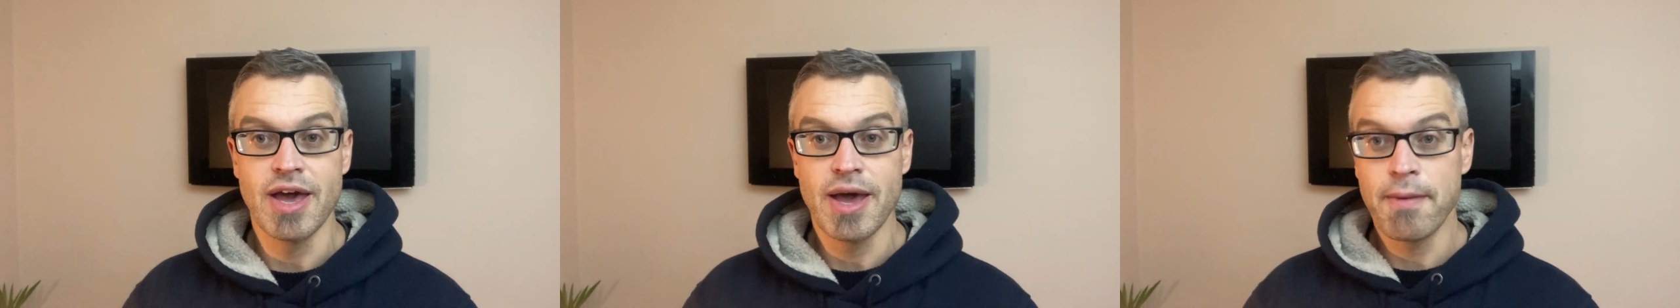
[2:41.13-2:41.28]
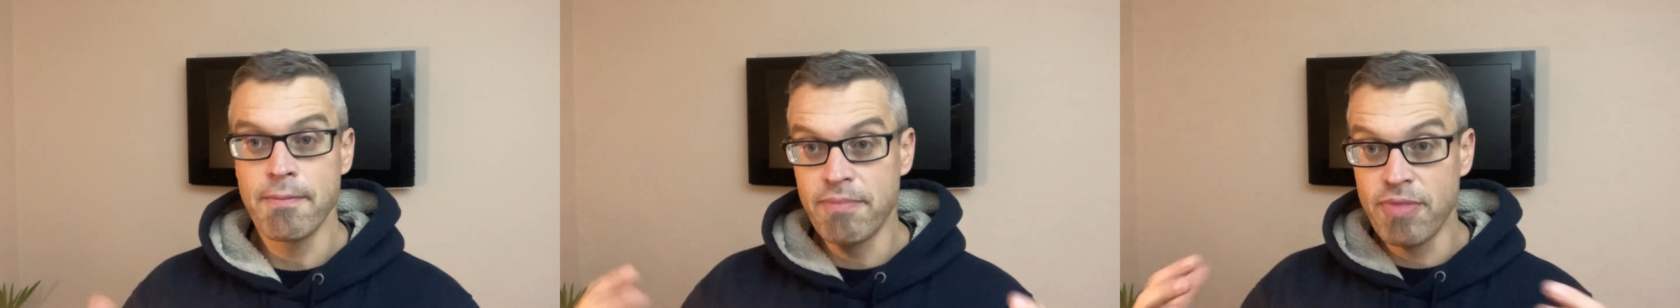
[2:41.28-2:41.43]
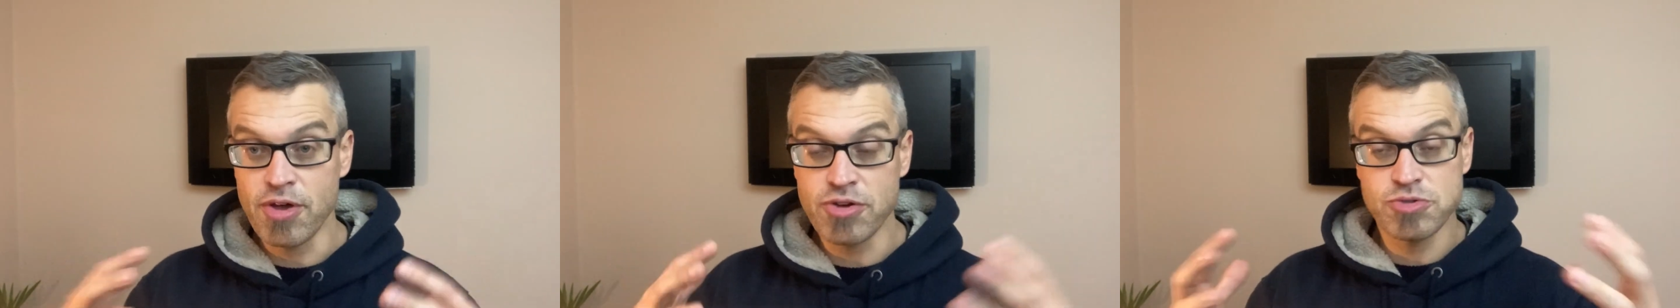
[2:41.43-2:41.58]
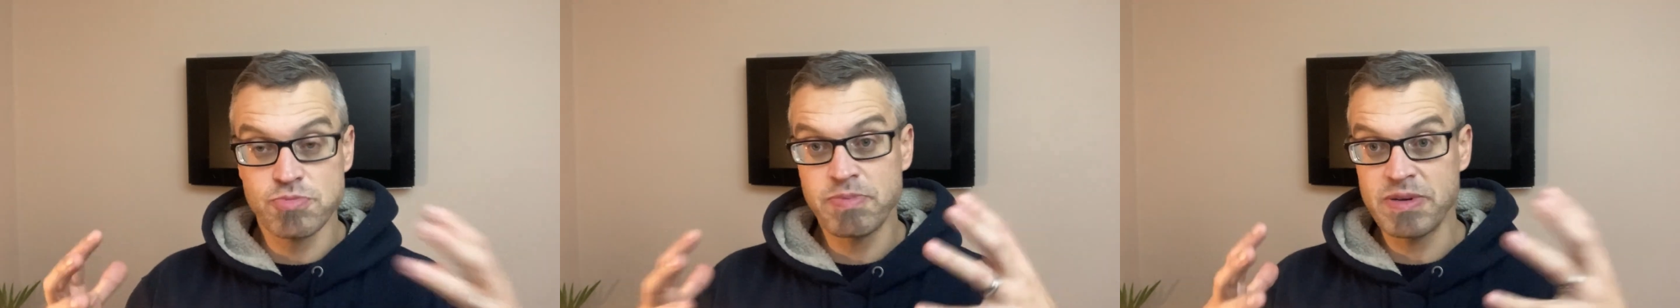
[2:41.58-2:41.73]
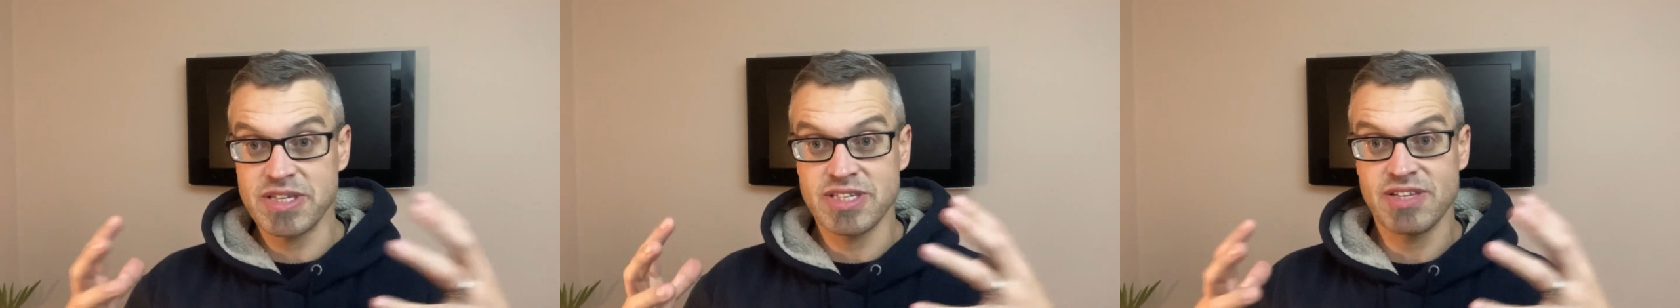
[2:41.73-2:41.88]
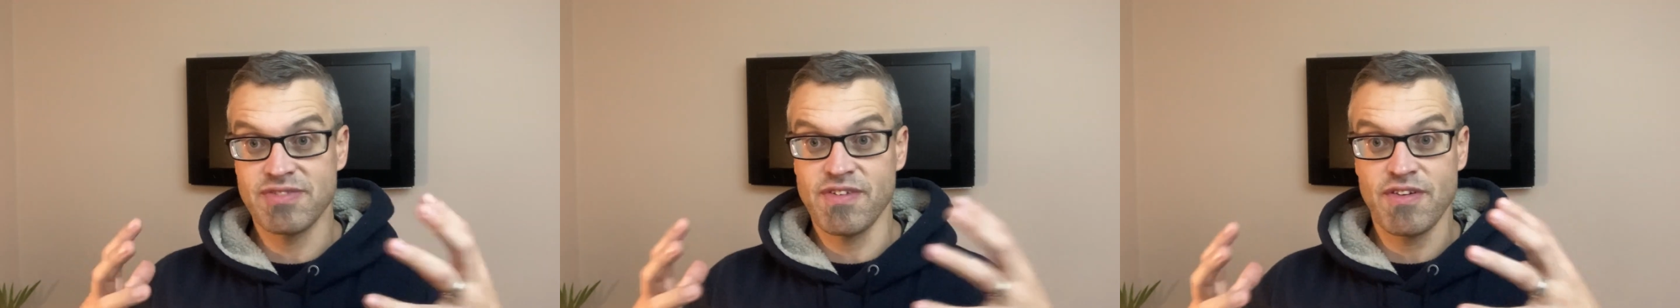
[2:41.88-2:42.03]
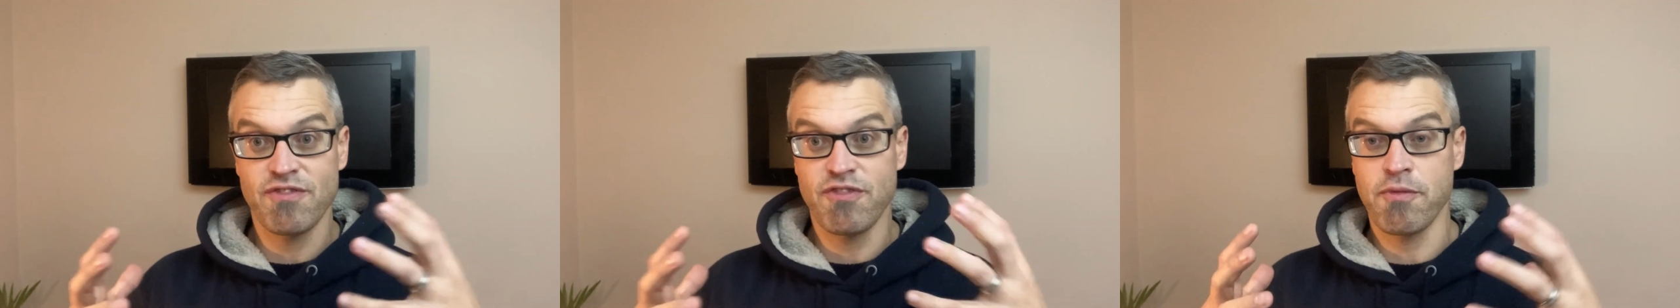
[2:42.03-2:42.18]
bits
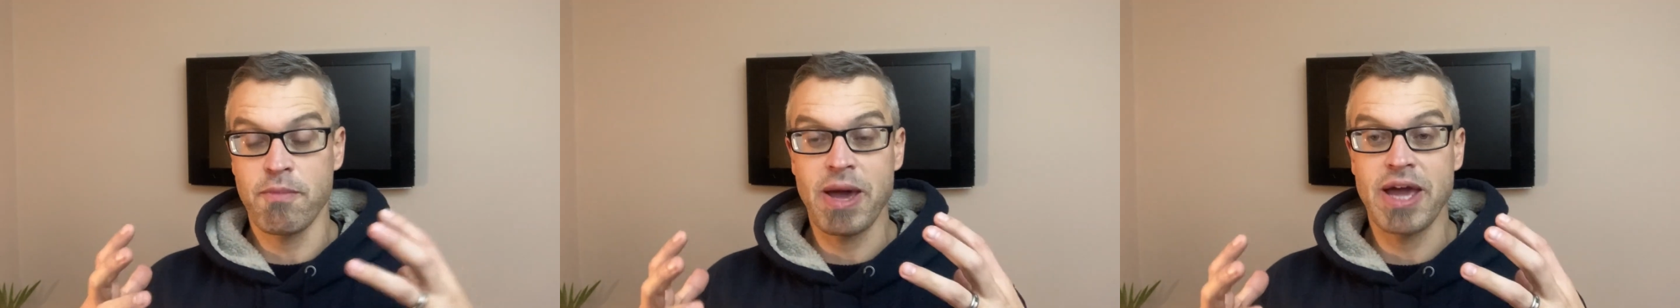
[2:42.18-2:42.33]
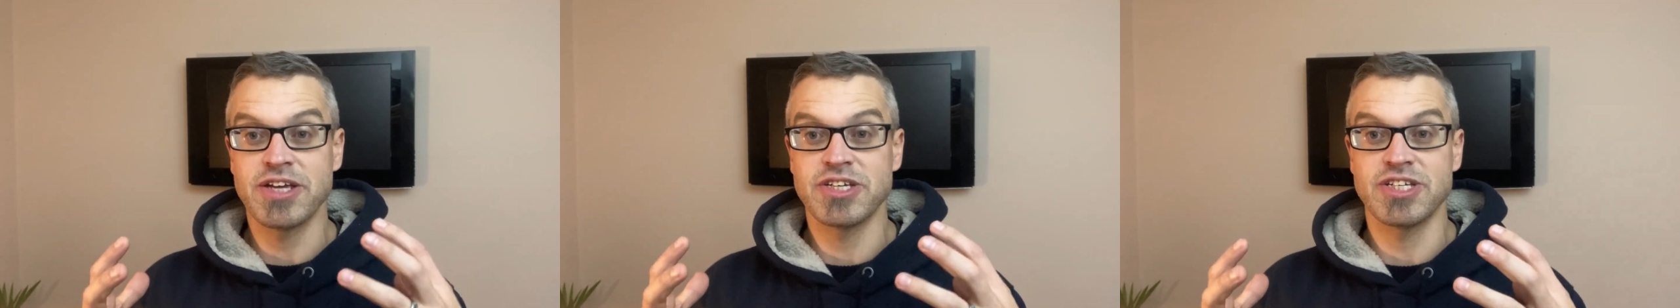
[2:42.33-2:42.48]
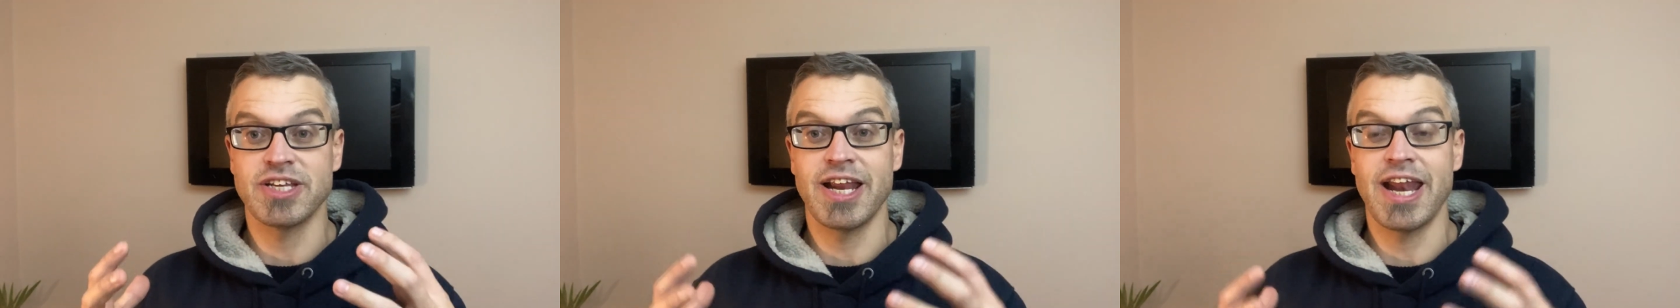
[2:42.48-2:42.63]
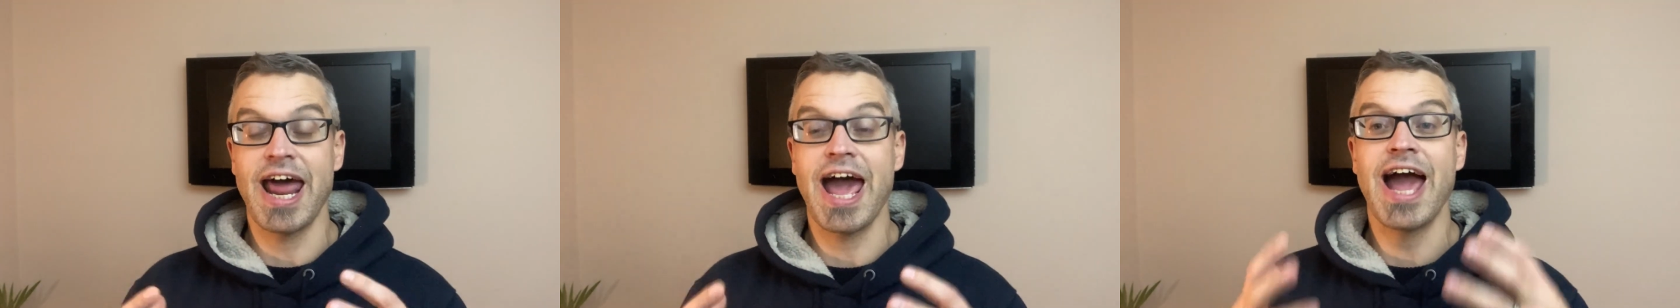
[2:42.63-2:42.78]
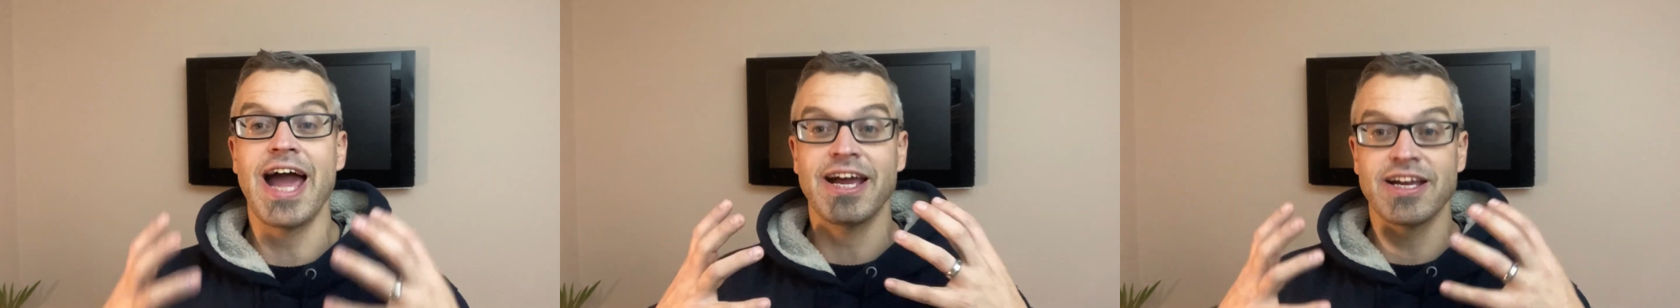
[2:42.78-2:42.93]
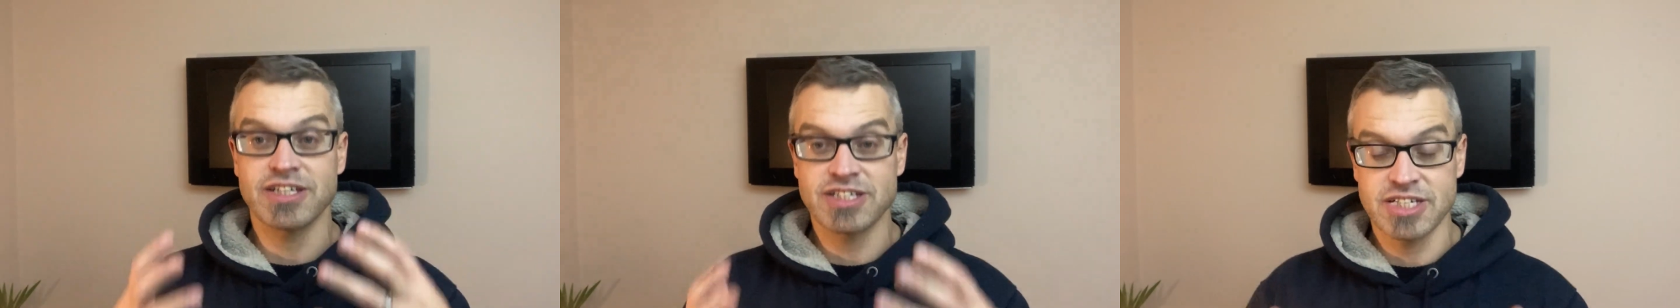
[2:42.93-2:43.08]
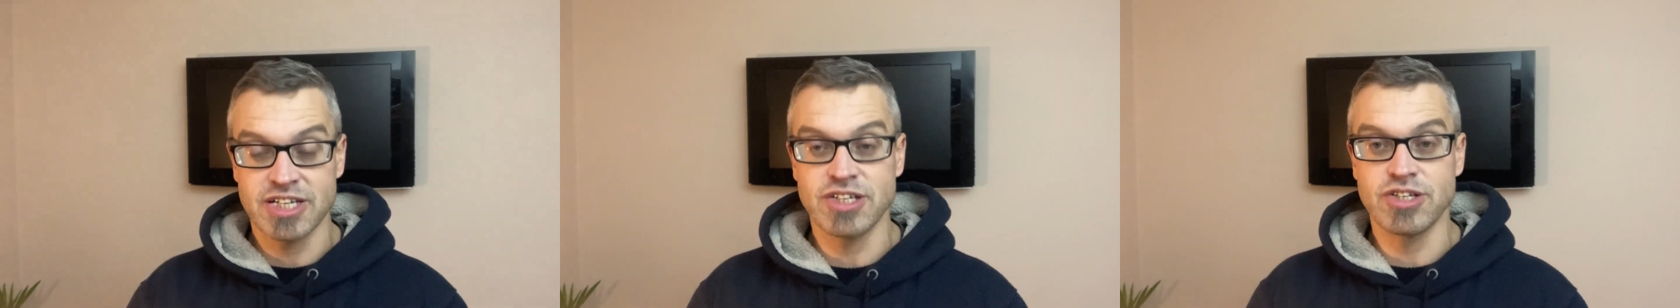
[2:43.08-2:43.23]
of information, and
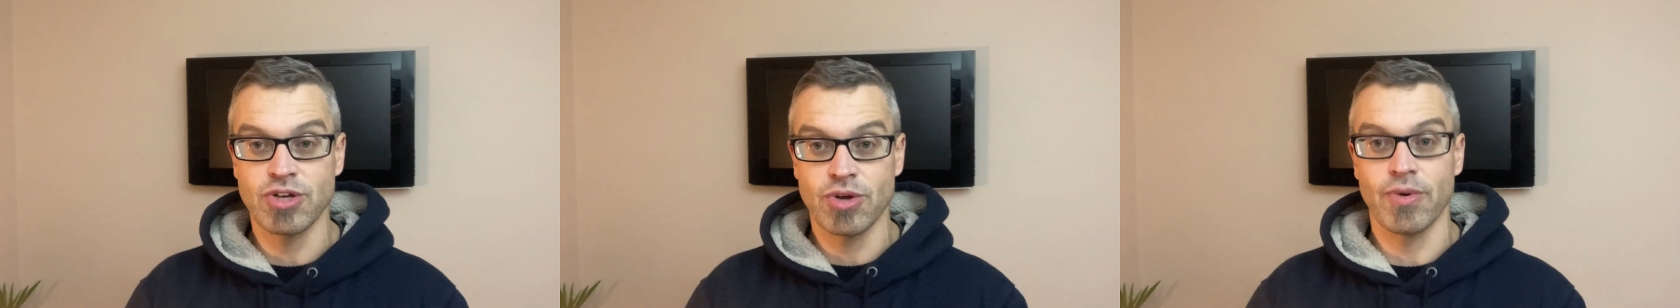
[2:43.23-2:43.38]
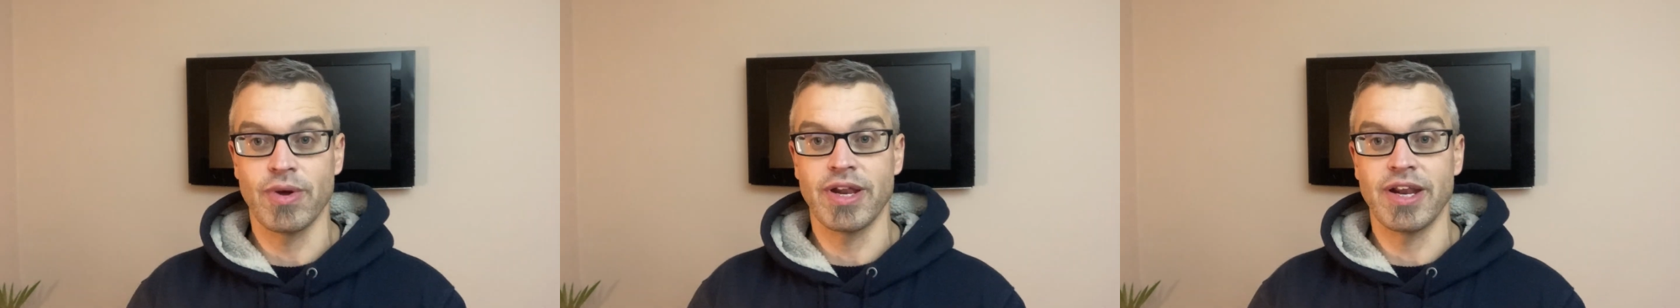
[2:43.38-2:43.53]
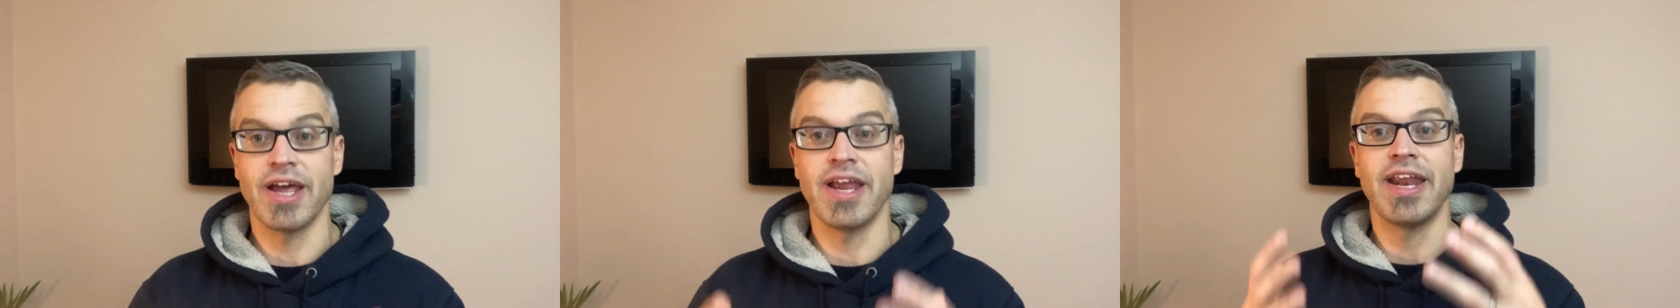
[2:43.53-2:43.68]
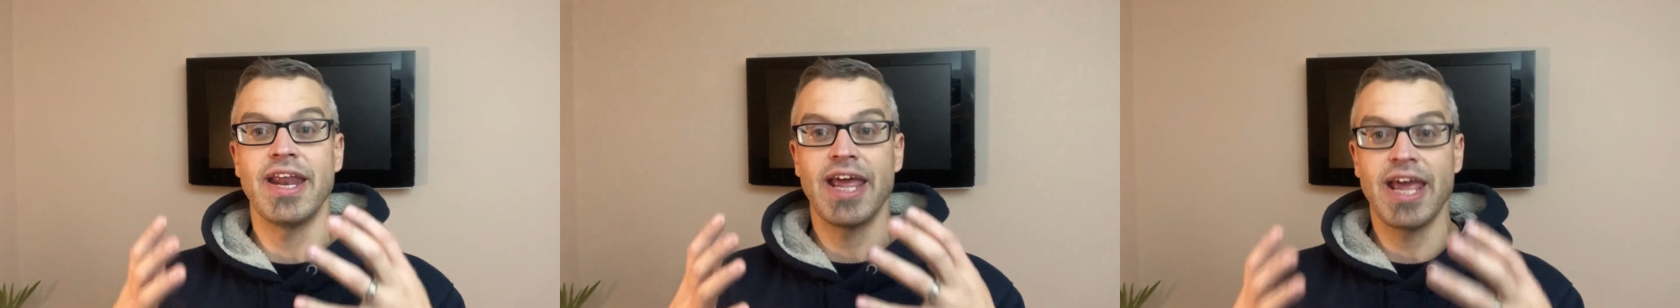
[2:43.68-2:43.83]
actually doing an